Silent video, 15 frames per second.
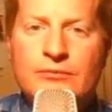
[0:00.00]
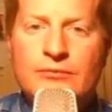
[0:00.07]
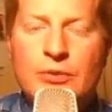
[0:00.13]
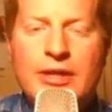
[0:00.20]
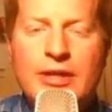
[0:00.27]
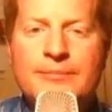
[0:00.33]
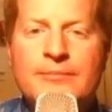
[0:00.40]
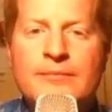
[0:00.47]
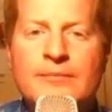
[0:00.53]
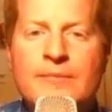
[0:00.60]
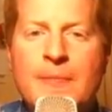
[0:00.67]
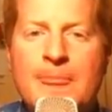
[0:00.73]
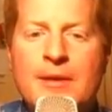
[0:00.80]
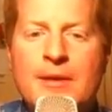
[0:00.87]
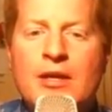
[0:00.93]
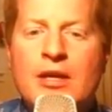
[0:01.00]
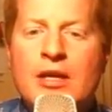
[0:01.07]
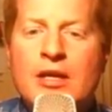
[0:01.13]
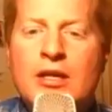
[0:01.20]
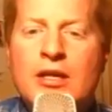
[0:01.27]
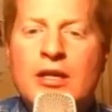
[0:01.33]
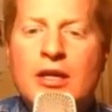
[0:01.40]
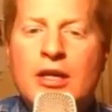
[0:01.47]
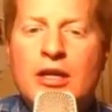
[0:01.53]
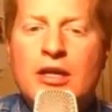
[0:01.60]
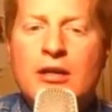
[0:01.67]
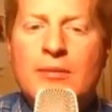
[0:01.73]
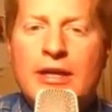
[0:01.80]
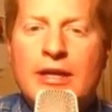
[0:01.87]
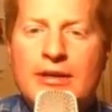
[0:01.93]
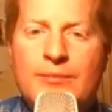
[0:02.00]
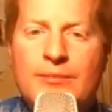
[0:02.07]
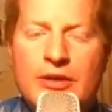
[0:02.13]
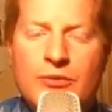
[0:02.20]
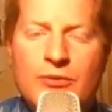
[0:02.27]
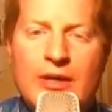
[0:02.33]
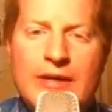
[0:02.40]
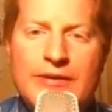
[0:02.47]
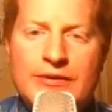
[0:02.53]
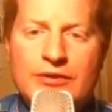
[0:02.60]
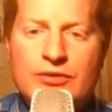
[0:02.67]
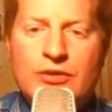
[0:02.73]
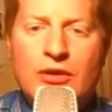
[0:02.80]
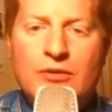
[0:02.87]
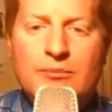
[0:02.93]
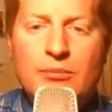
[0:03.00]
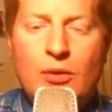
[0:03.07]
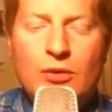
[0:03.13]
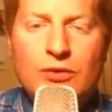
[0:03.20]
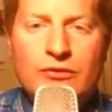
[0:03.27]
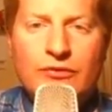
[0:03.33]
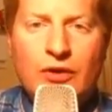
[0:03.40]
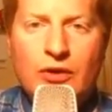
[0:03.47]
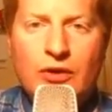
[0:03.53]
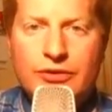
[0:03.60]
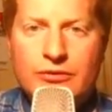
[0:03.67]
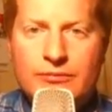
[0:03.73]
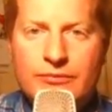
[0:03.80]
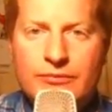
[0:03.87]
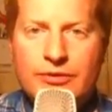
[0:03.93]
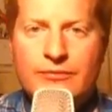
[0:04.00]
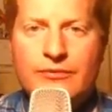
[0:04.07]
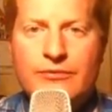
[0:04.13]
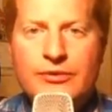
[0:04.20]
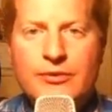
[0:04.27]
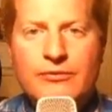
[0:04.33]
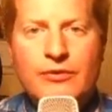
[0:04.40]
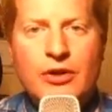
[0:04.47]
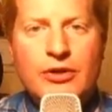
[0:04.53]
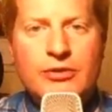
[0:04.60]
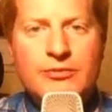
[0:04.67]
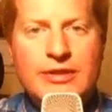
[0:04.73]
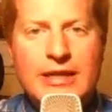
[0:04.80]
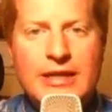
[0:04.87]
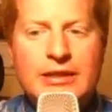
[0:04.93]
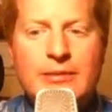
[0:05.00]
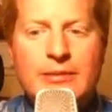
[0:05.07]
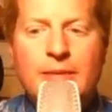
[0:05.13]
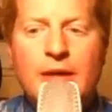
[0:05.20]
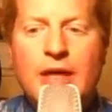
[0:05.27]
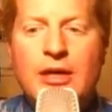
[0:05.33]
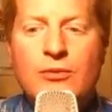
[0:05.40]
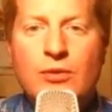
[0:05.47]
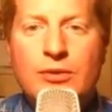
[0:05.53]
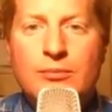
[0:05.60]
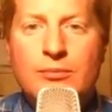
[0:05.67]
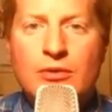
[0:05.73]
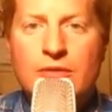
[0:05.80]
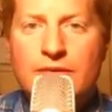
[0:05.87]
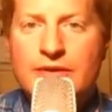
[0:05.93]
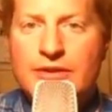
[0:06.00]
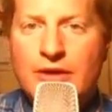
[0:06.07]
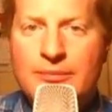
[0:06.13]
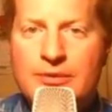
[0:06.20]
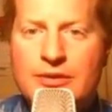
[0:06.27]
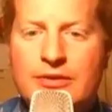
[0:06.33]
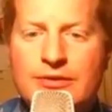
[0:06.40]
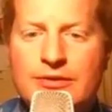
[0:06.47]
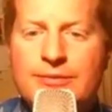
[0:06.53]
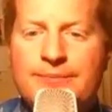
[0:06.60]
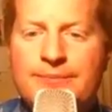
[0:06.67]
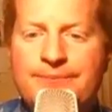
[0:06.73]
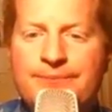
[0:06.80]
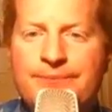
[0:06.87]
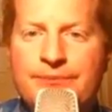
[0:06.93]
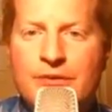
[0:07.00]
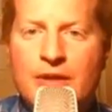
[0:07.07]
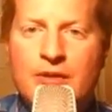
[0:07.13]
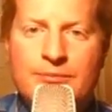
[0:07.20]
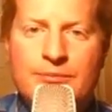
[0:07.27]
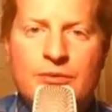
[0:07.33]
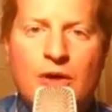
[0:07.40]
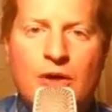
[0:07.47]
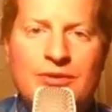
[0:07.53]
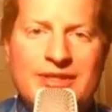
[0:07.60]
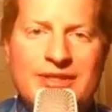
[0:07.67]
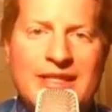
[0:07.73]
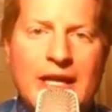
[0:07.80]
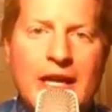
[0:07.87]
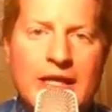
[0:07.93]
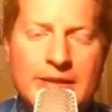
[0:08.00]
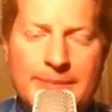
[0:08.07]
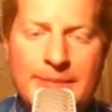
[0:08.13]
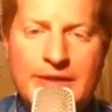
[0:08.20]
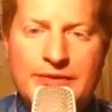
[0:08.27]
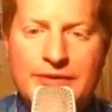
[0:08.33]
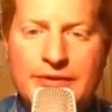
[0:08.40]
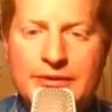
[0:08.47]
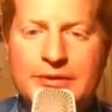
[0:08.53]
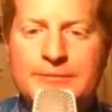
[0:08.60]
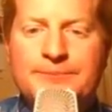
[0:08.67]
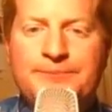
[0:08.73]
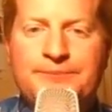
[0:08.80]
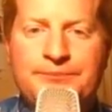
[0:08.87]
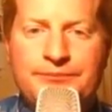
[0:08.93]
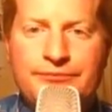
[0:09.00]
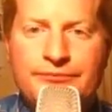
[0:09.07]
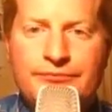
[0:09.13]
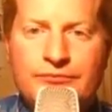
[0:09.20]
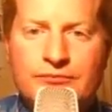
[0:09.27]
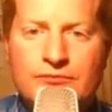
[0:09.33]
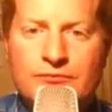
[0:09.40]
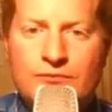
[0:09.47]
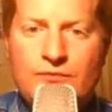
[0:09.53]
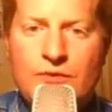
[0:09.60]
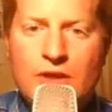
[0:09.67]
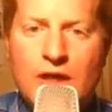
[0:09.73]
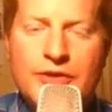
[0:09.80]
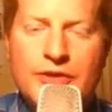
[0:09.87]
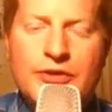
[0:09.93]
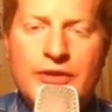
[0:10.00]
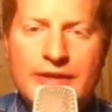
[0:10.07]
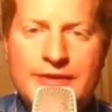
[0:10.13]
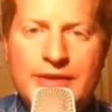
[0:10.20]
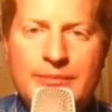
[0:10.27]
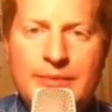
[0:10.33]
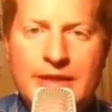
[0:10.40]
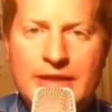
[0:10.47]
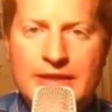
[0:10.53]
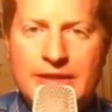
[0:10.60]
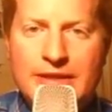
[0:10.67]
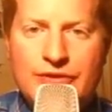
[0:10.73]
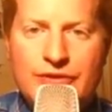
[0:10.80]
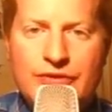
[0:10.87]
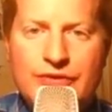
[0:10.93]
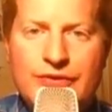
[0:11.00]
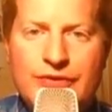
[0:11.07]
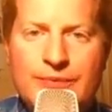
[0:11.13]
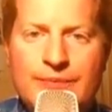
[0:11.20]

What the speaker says: Okay. And by the way, this is called molar volume, the volume taken up by 1 mole of a substance. Always a gas, basically, under STP conditions.